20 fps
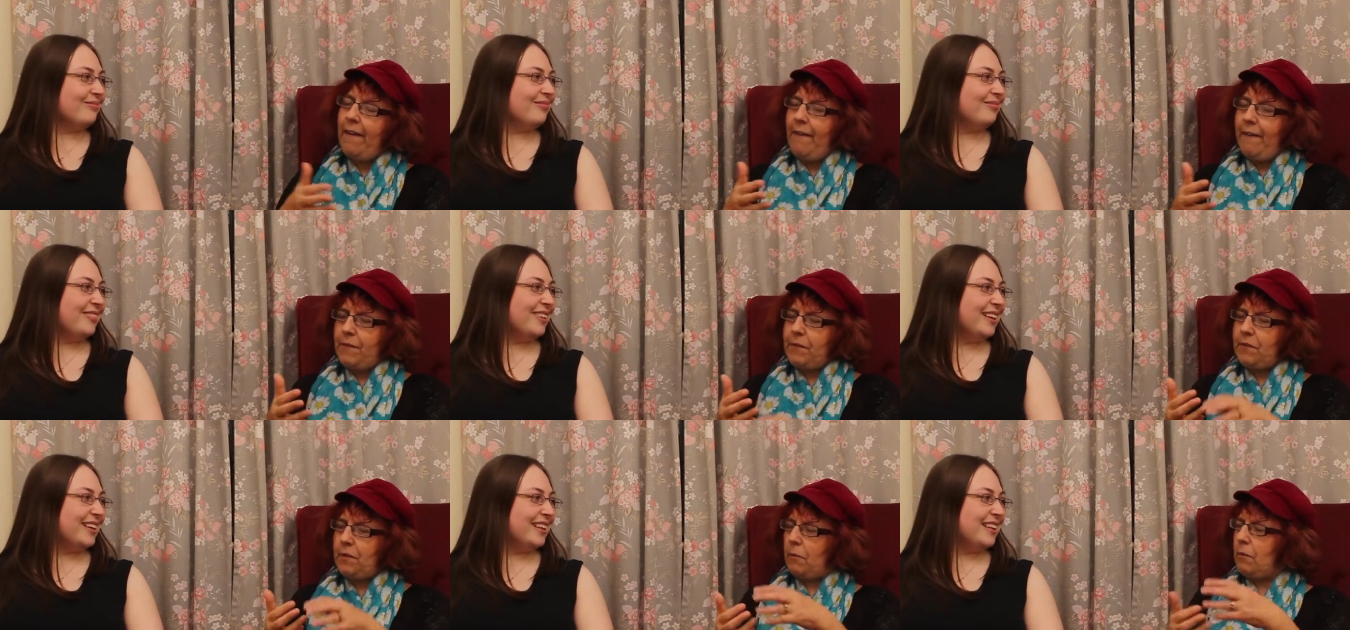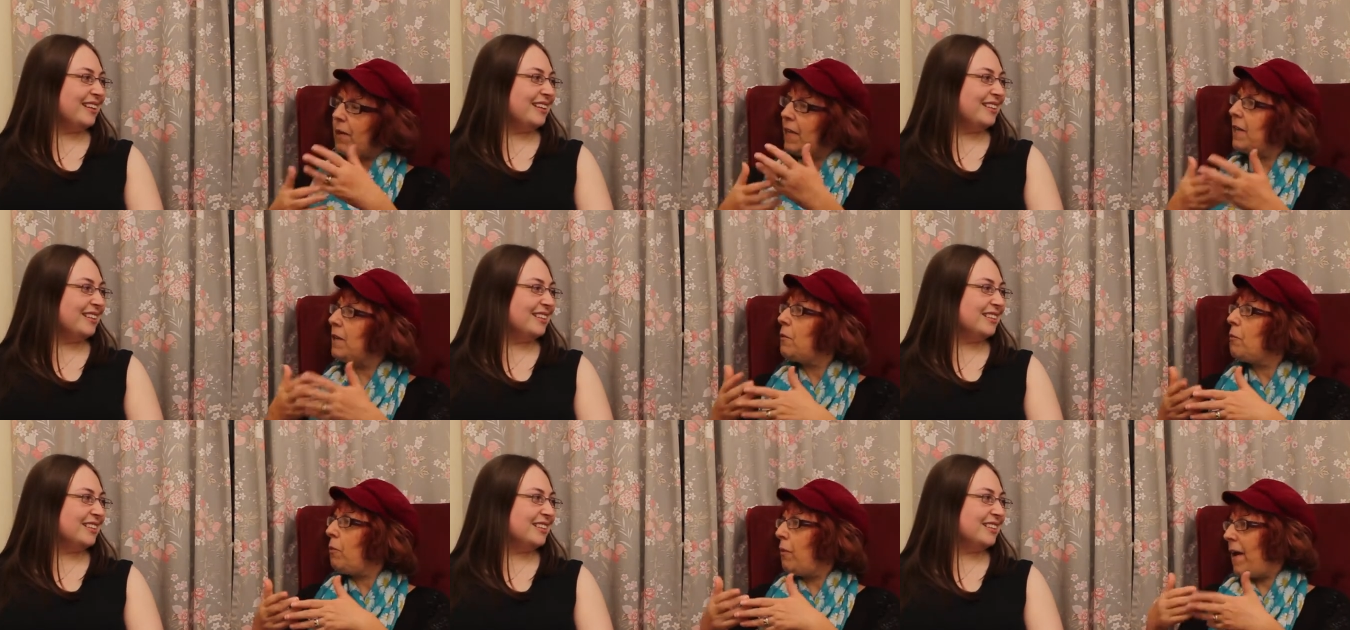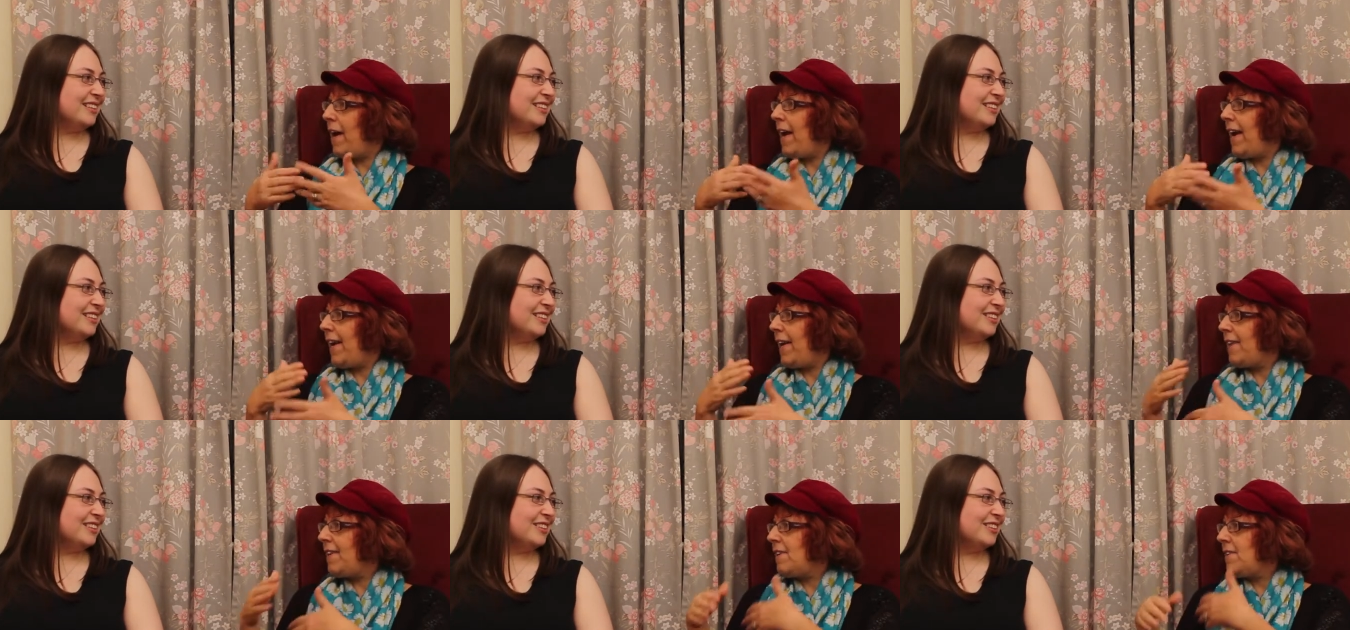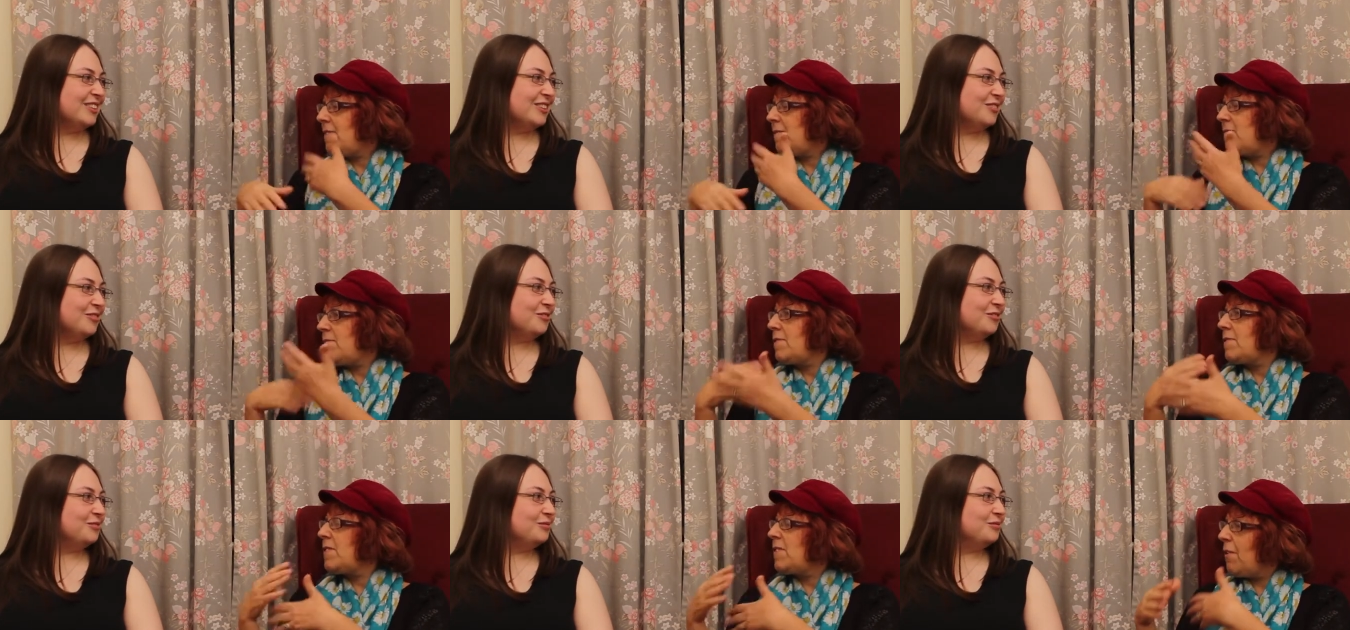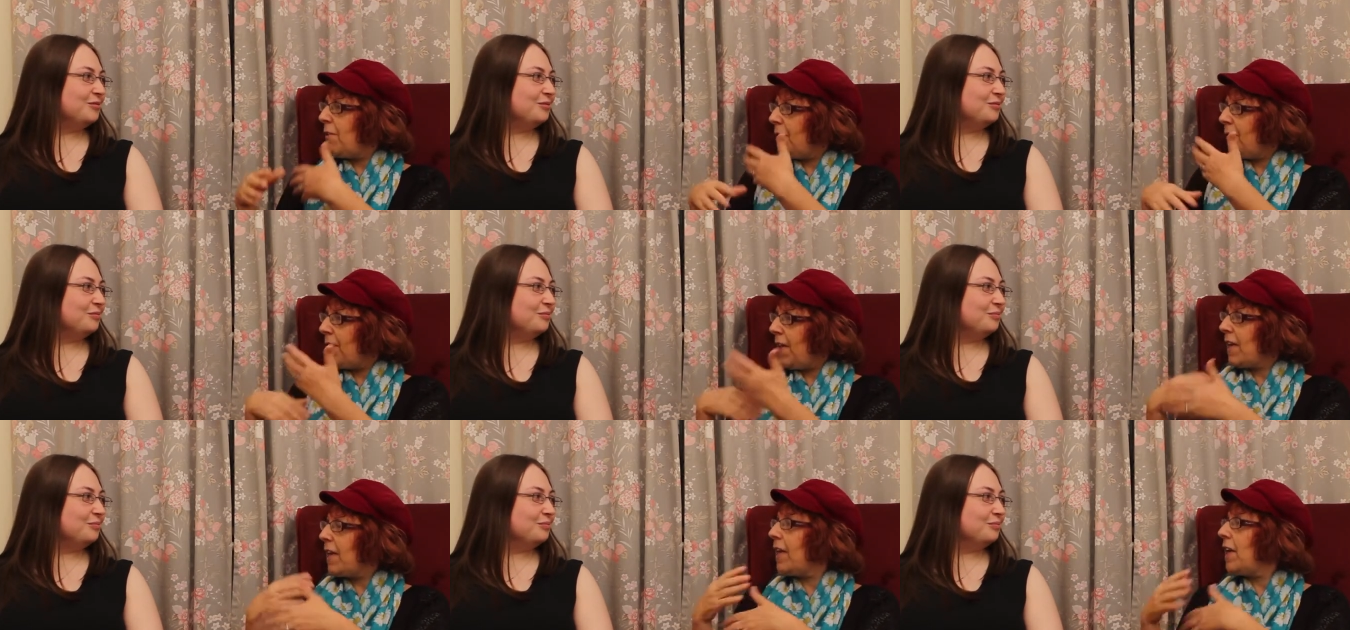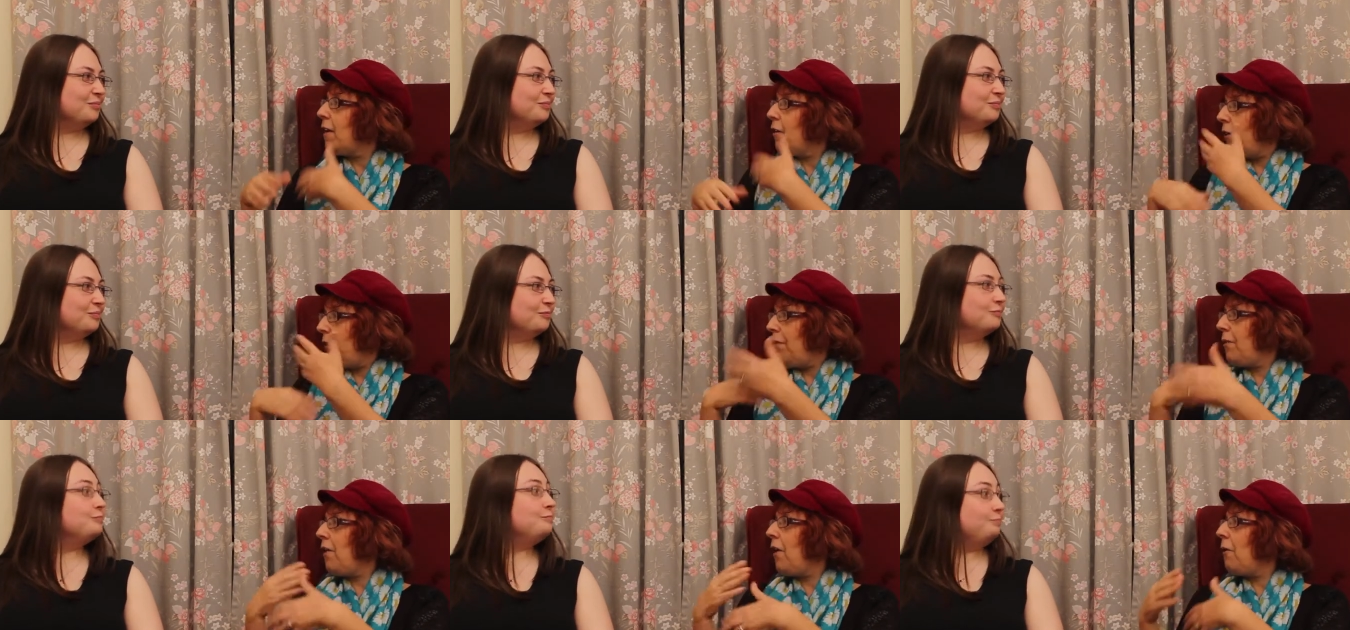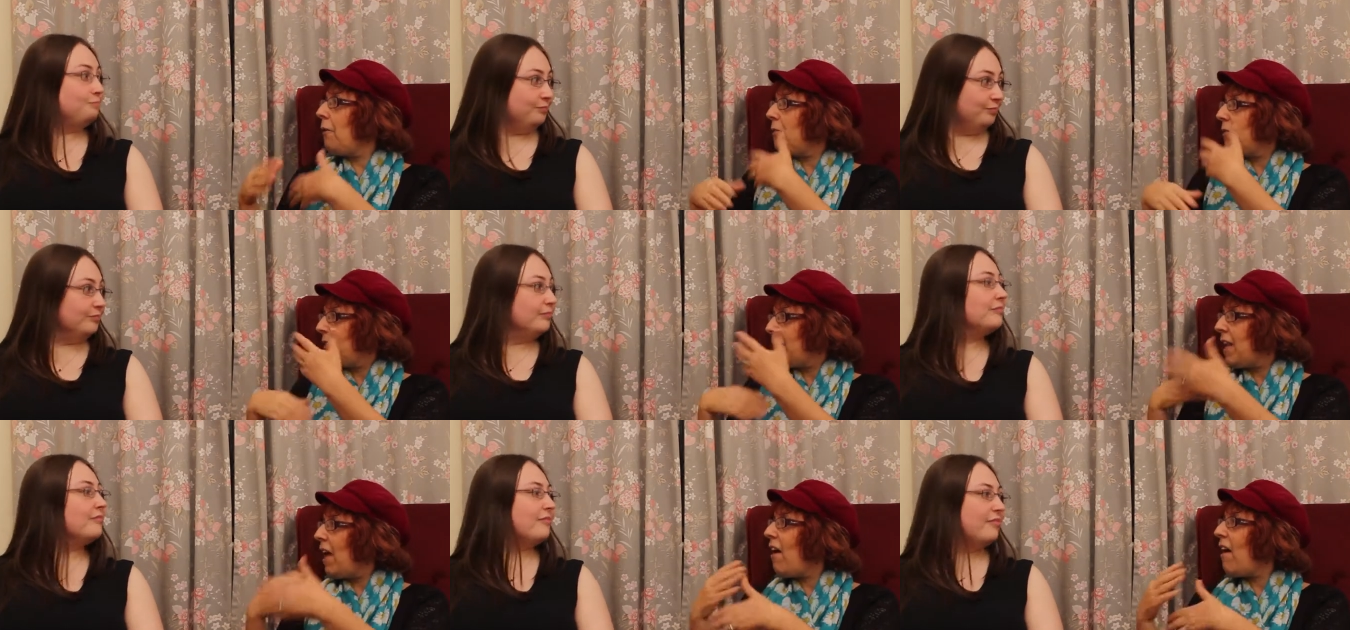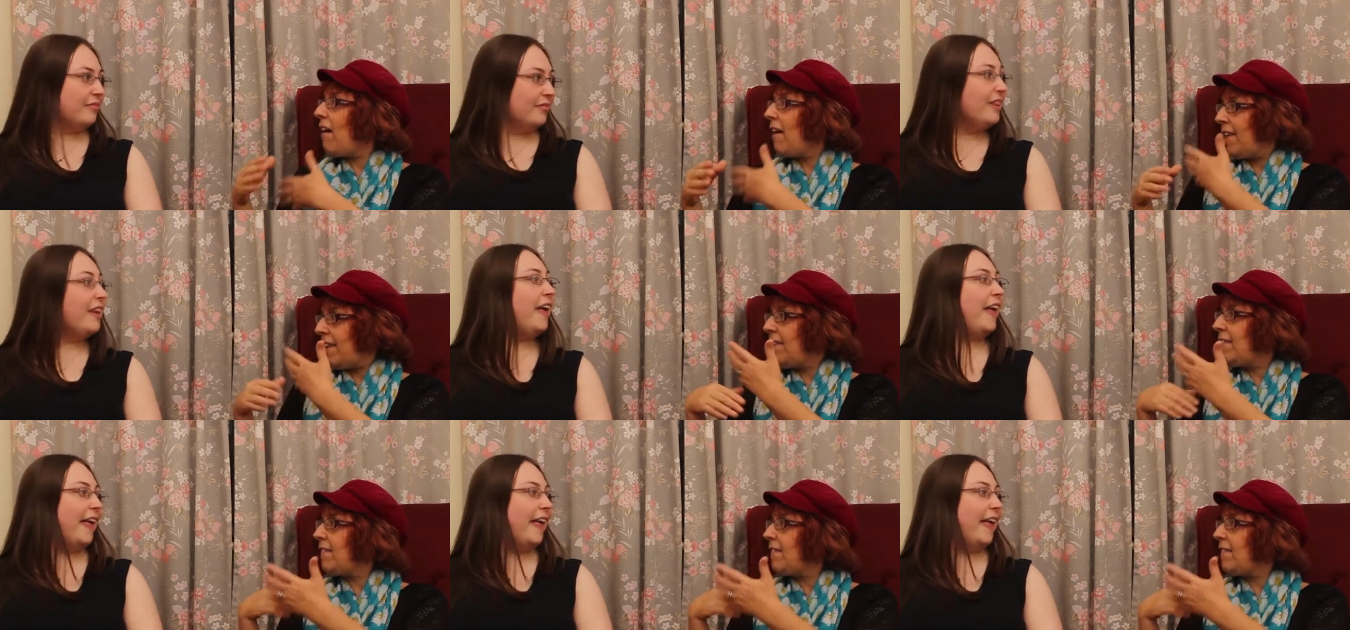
Speaker 1: Yeah. So in a way, you're thinking on hmm. those mm. lines,